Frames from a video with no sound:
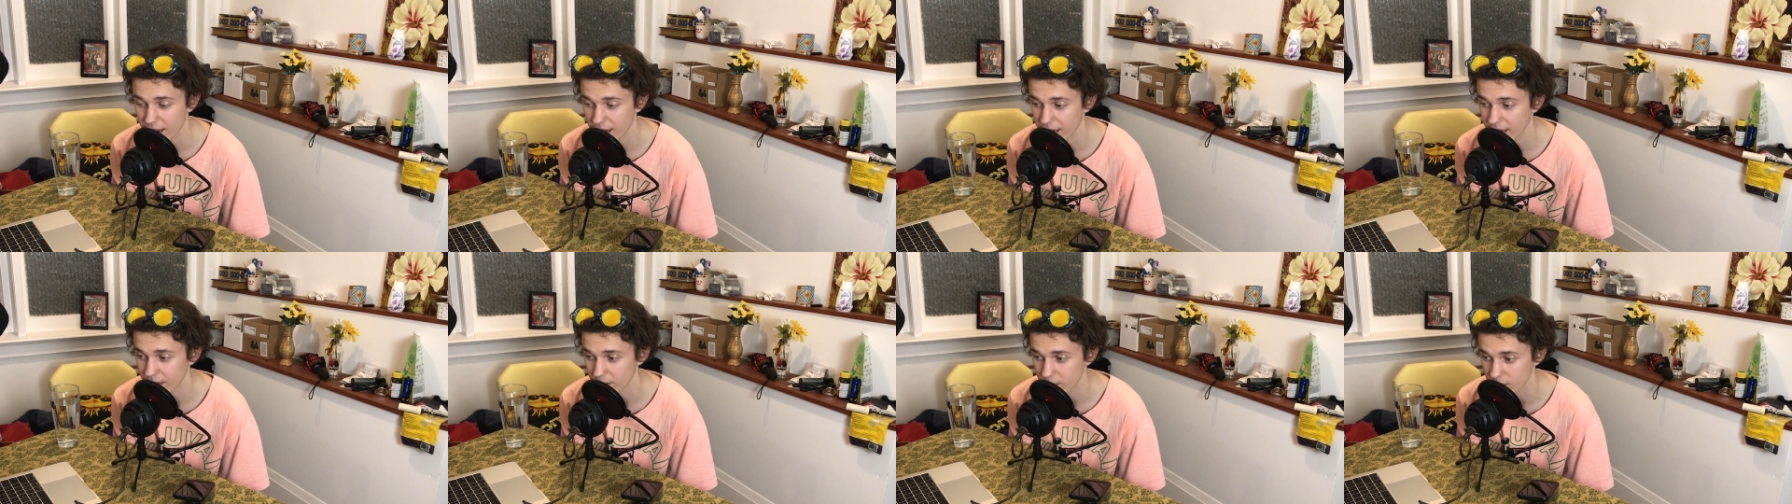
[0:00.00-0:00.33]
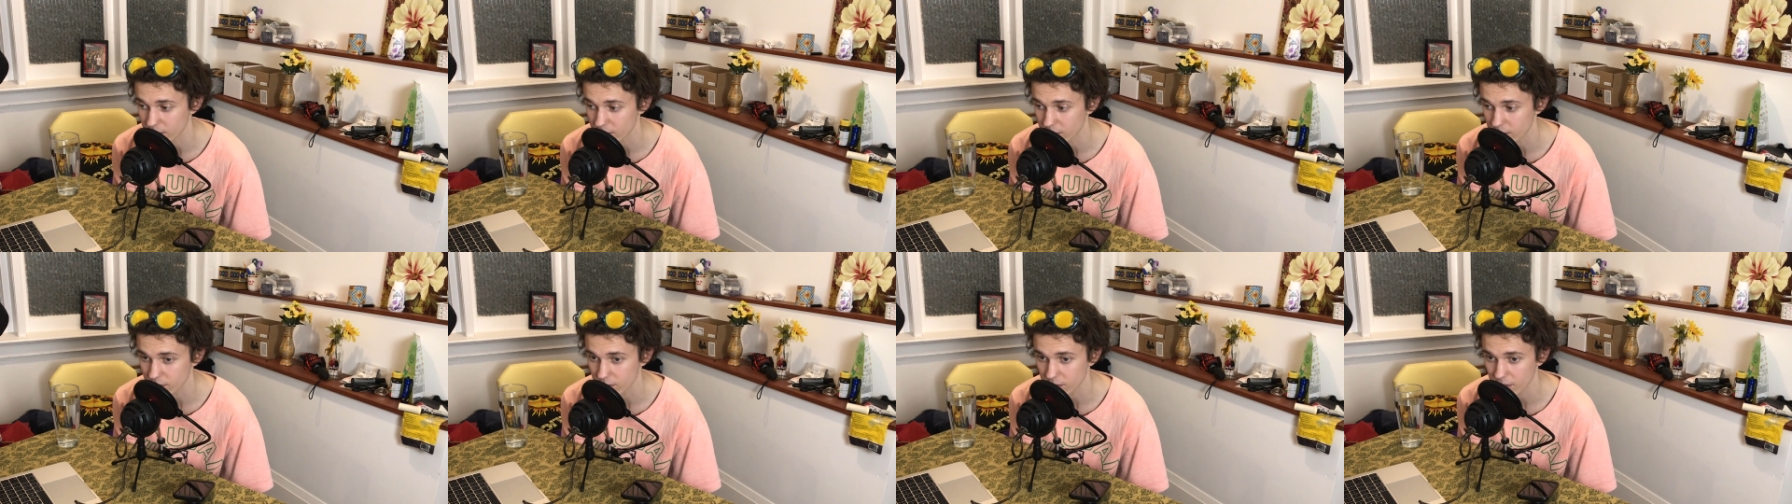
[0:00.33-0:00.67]
I
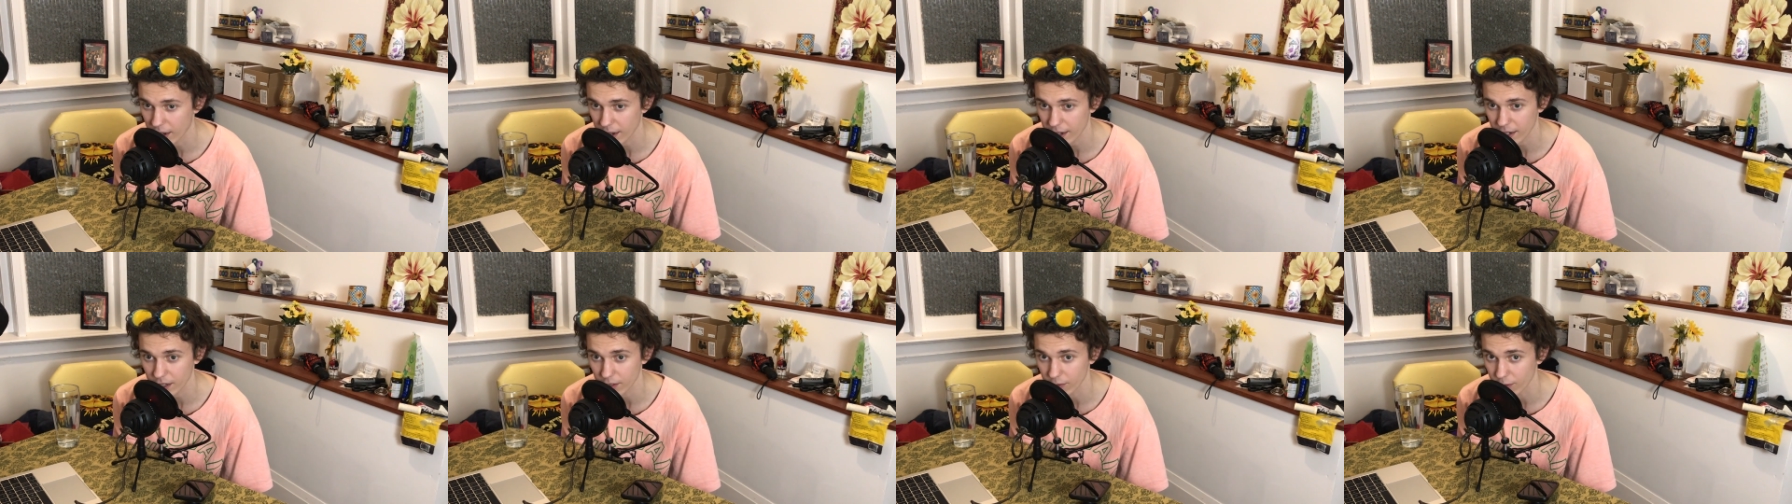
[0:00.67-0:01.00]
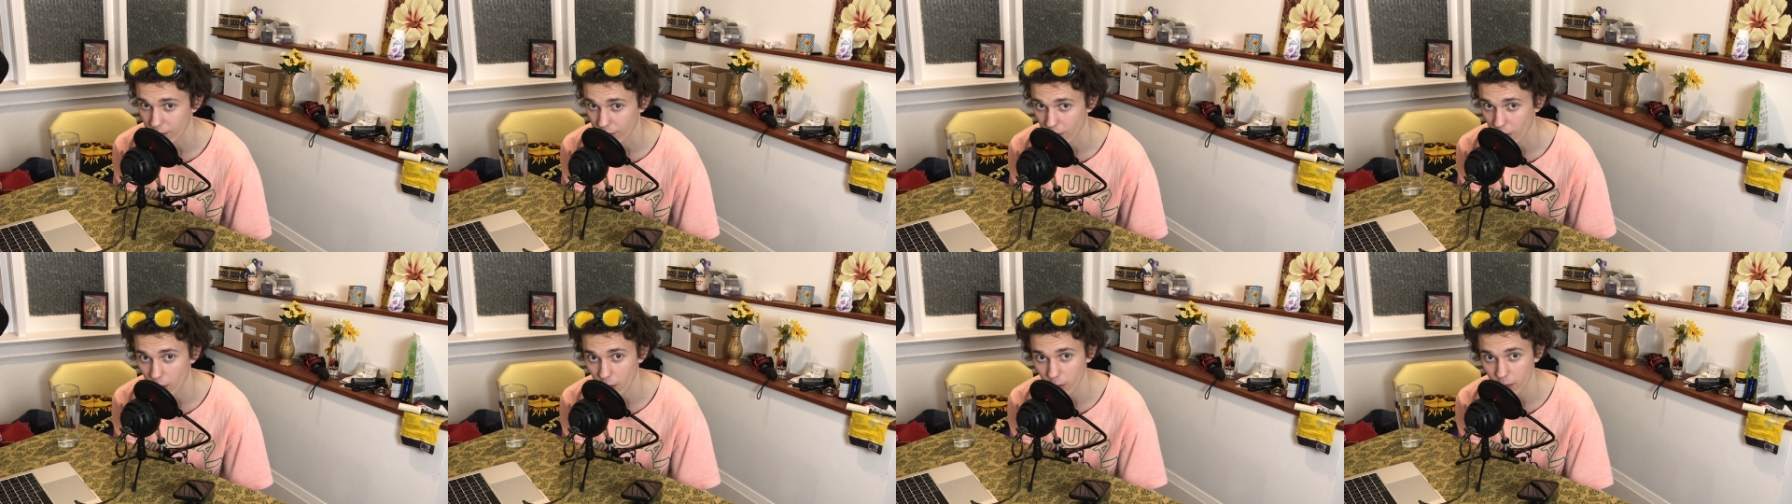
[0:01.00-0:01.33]
can I can
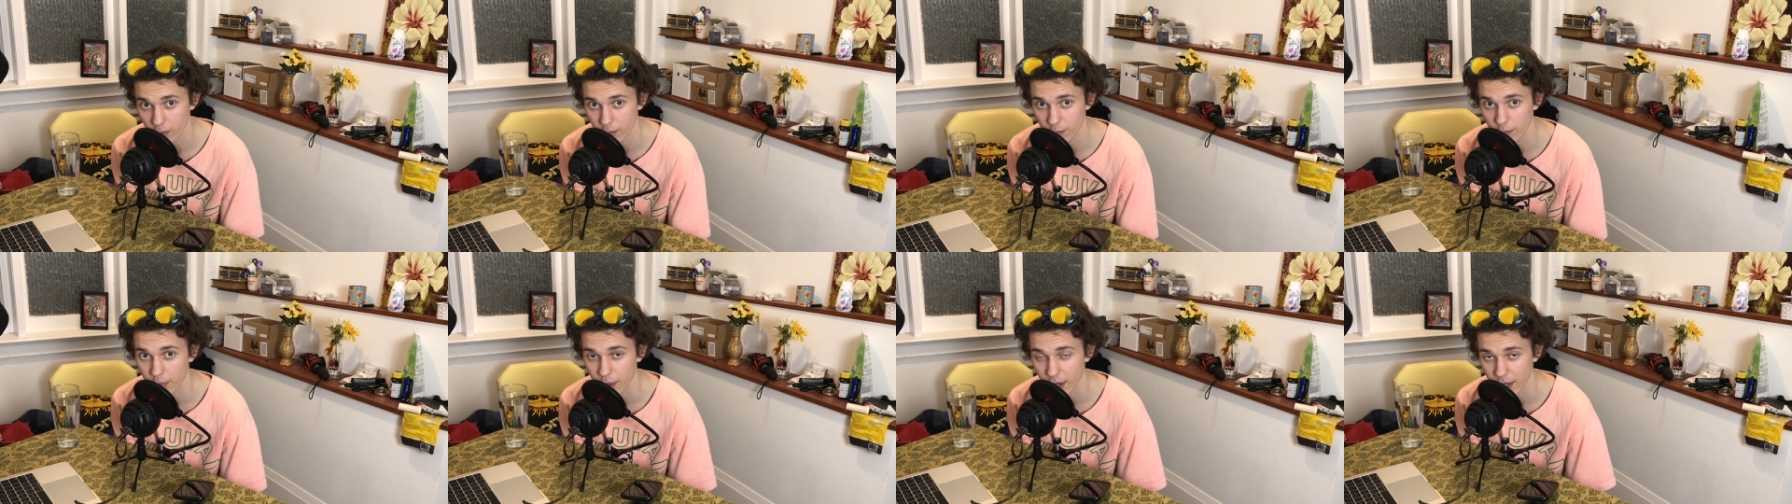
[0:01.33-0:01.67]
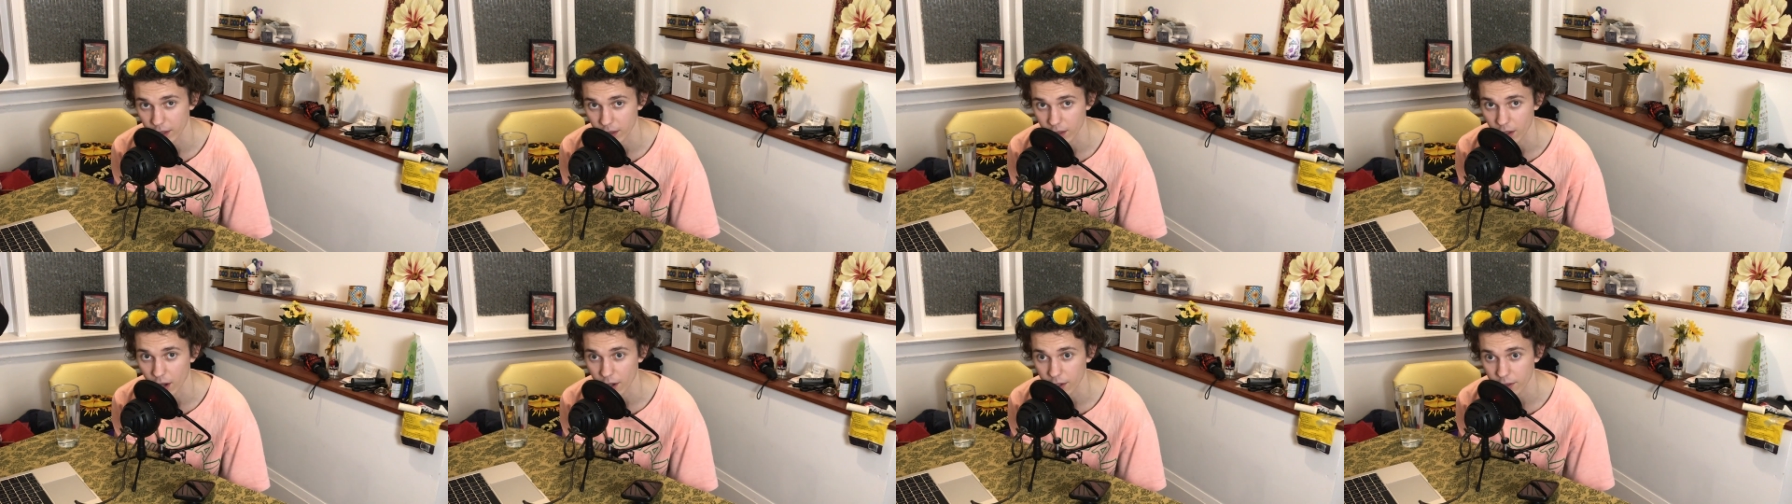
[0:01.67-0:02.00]
vote and
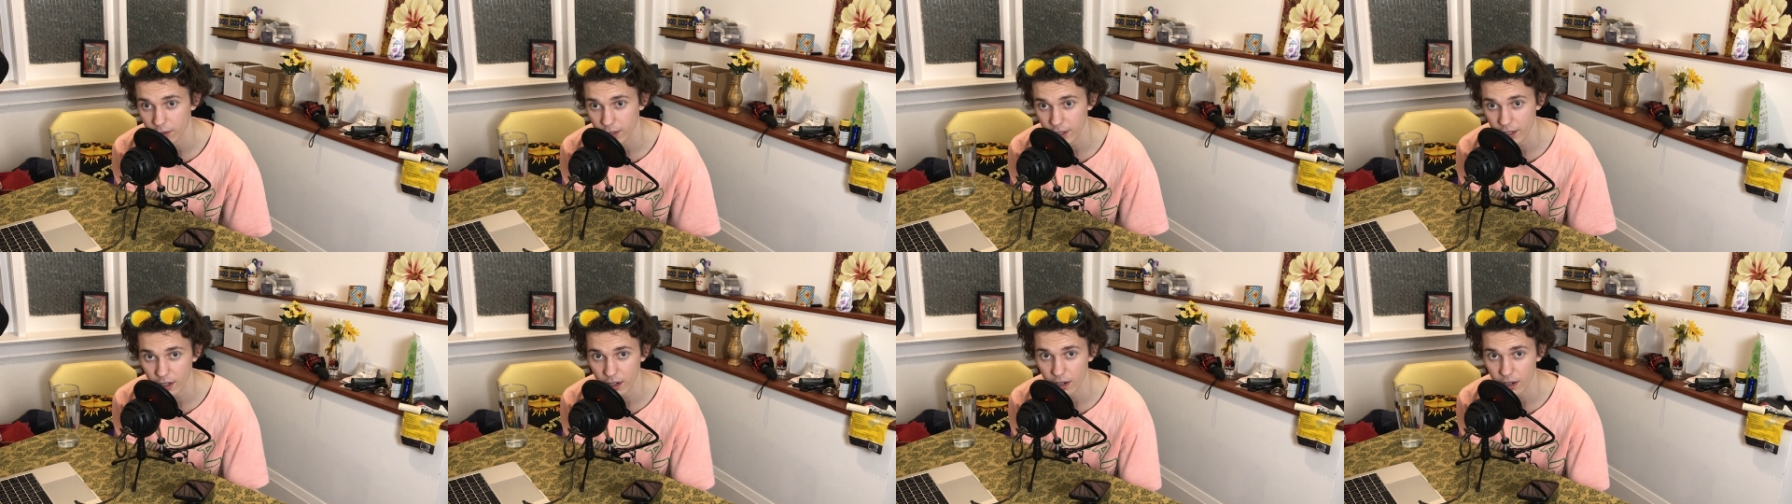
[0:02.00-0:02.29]
buy lottery